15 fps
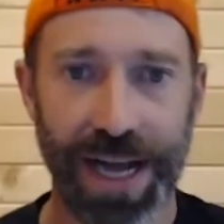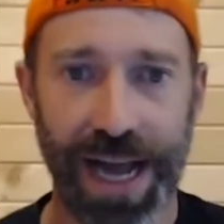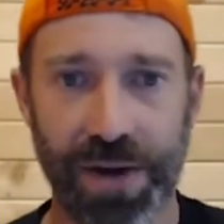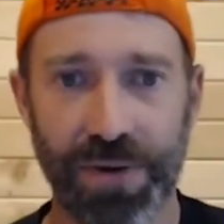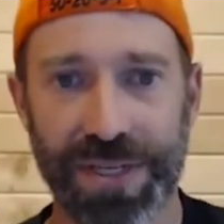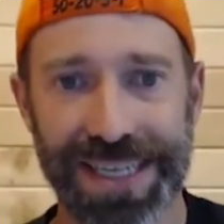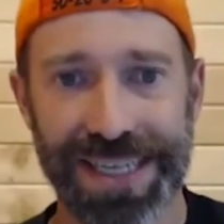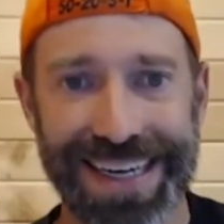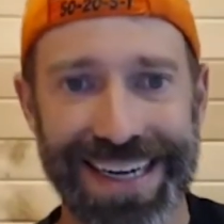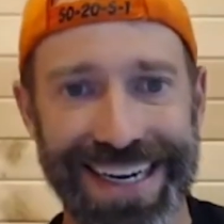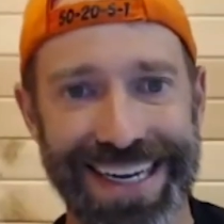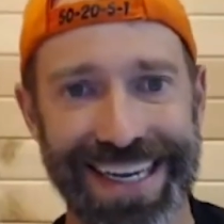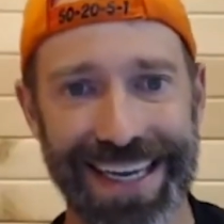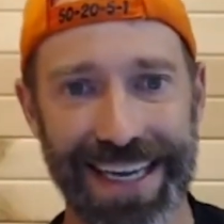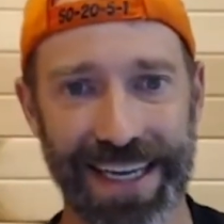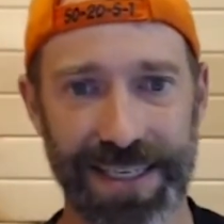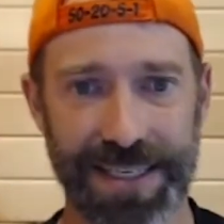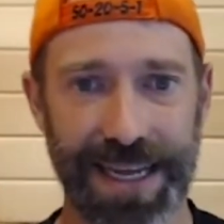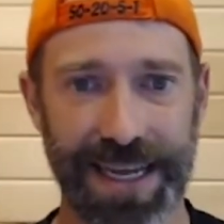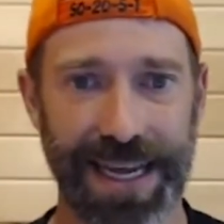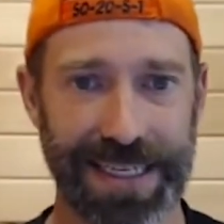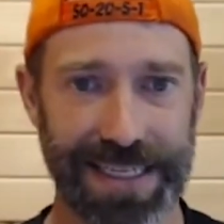I was
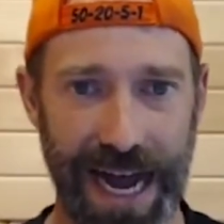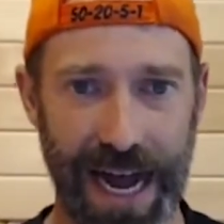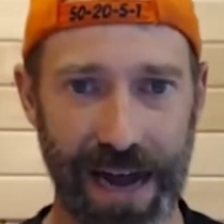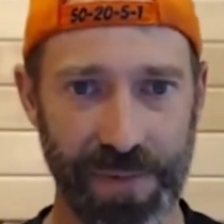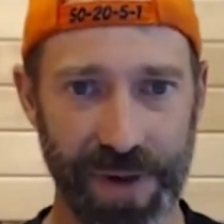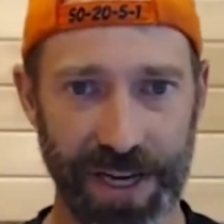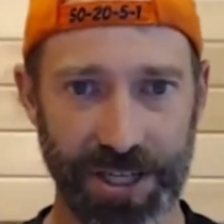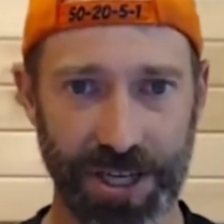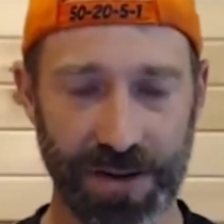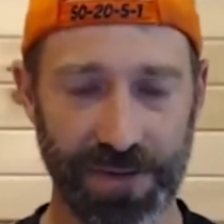against a top agent.